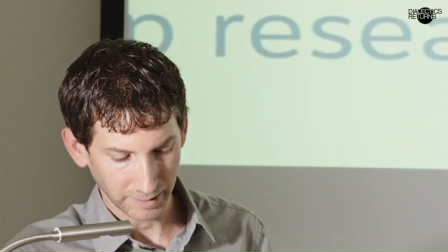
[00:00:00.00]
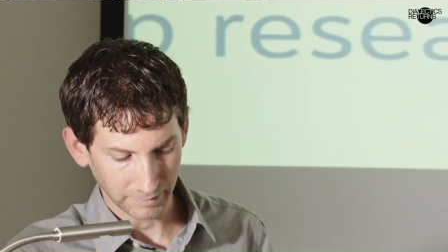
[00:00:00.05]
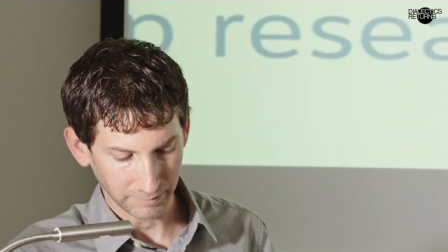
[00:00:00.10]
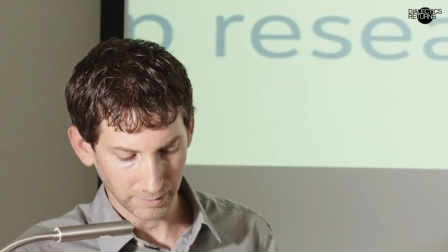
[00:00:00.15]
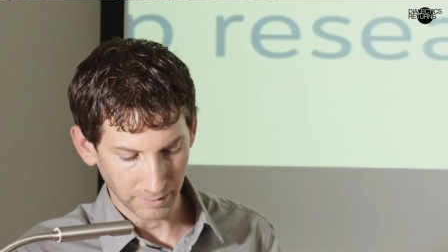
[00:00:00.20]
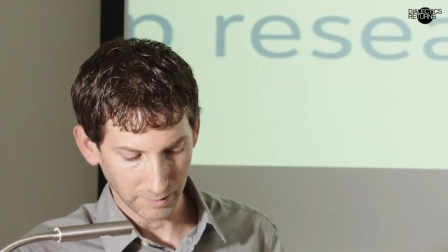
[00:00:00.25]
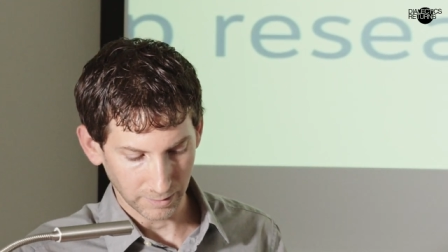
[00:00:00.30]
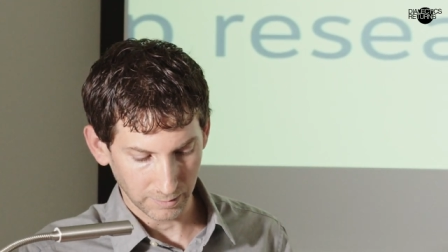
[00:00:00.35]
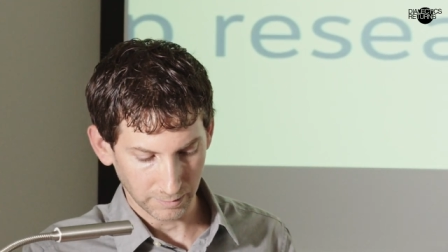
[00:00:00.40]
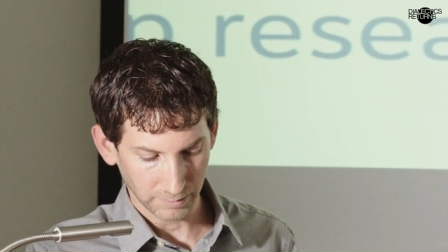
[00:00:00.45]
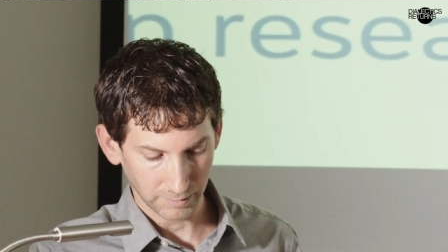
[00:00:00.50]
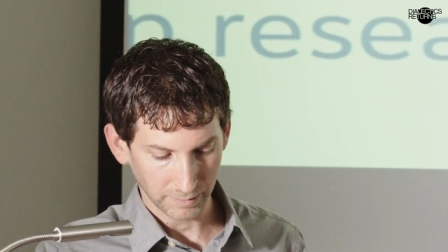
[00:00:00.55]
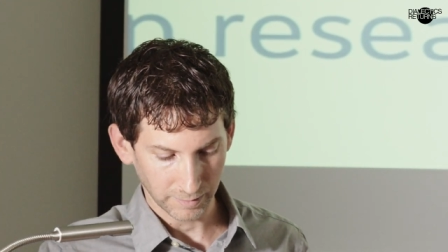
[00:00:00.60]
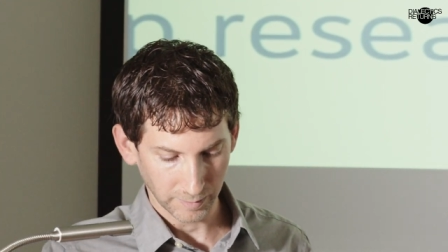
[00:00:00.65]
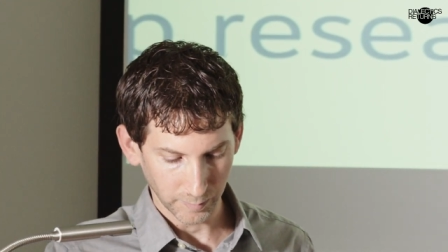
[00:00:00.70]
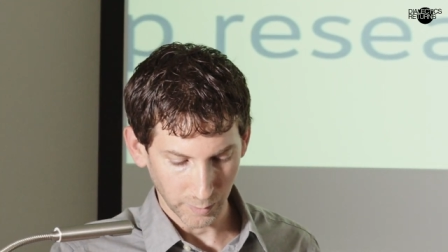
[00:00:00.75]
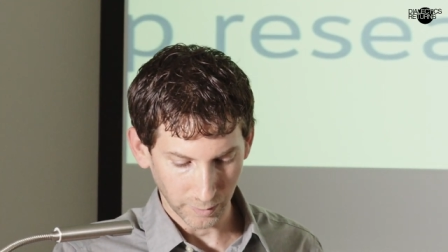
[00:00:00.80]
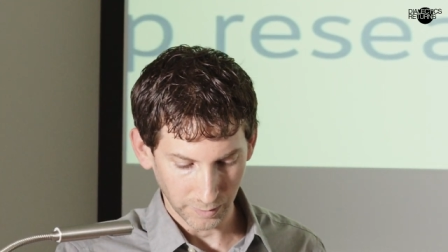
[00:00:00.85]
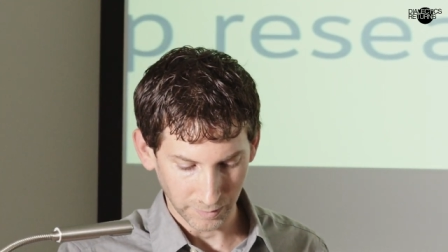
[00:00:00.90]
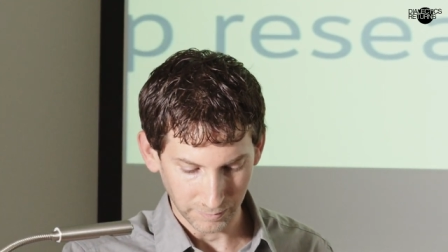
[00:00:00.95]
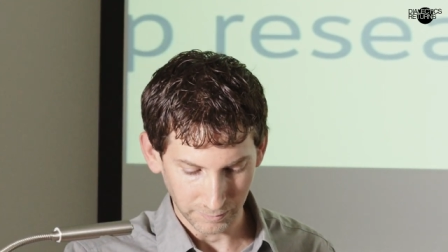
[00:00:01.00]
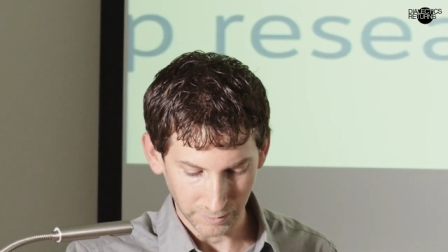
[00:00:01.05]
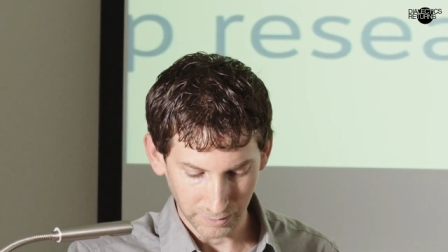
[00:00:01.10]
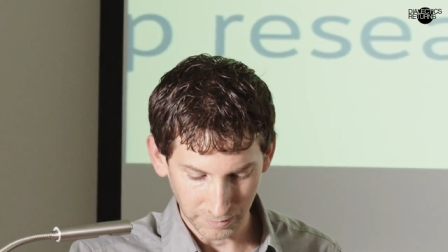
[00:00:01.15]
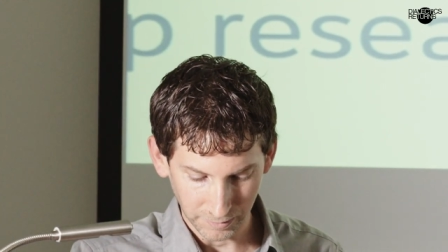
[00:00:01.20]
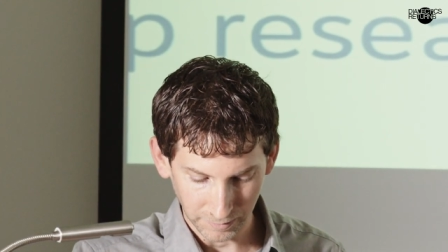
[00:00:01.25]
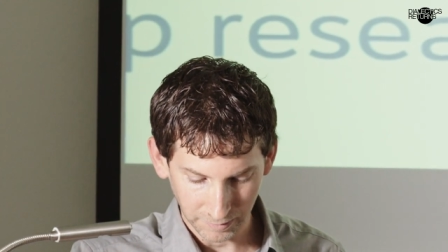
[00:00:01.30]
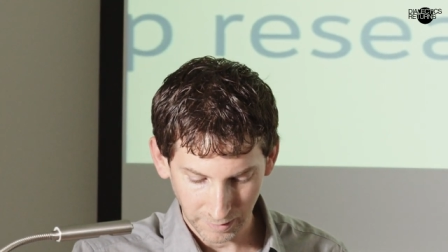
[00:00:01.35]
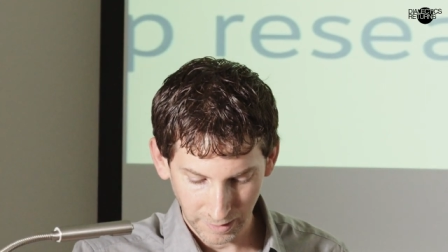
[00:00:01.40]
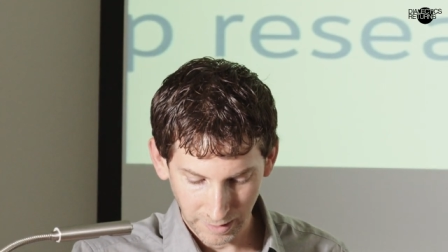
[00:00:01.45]
have their own important
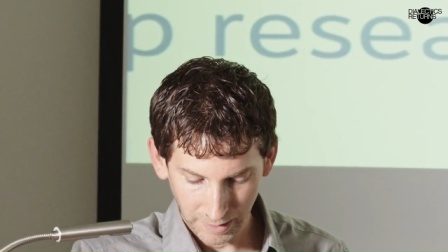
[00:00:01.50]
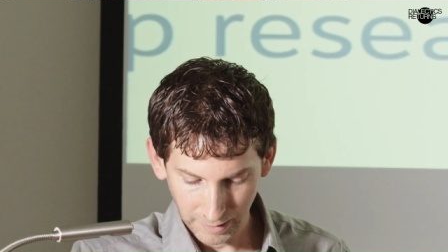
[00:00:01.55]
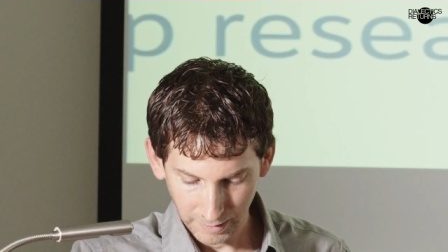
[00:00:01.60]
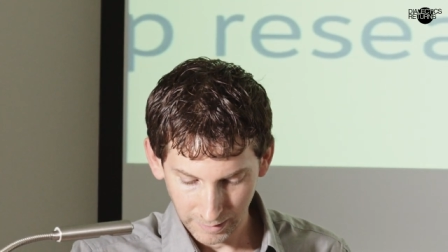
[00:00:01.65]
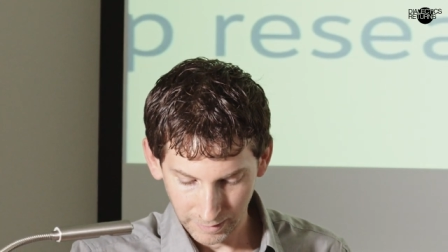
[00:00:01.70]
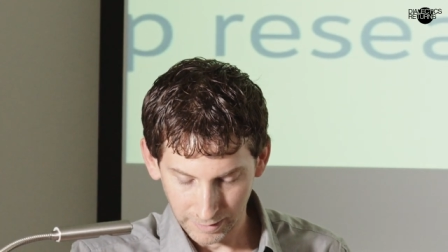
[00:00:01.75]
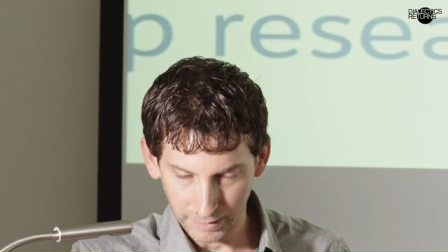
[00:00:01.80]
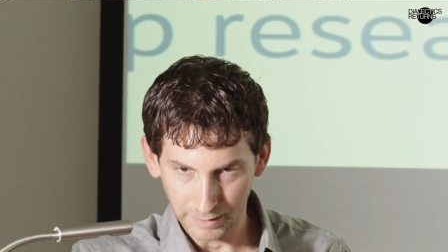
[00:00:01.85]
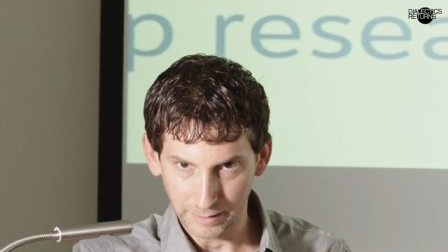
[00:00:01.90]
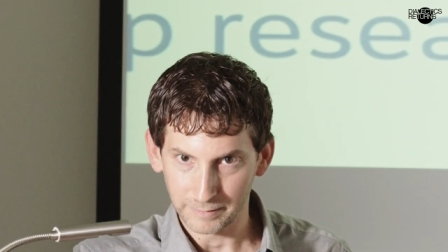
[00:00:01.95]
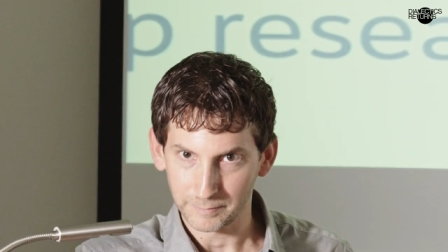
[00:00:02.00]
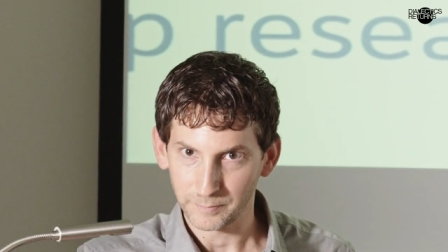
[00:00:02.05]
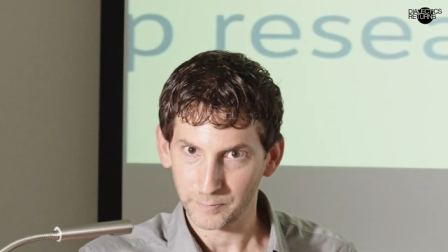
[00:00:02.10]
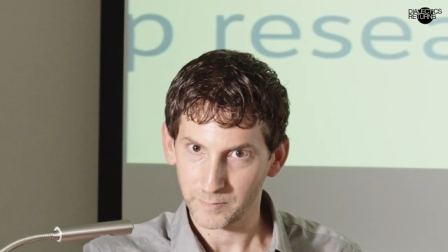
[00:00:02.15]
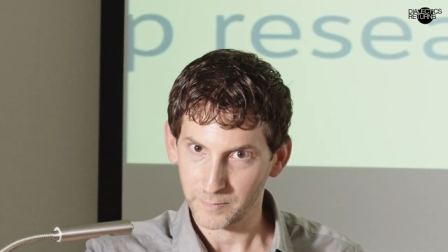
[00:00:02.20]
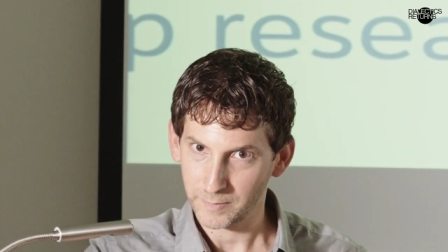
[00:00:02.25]
roles, uh,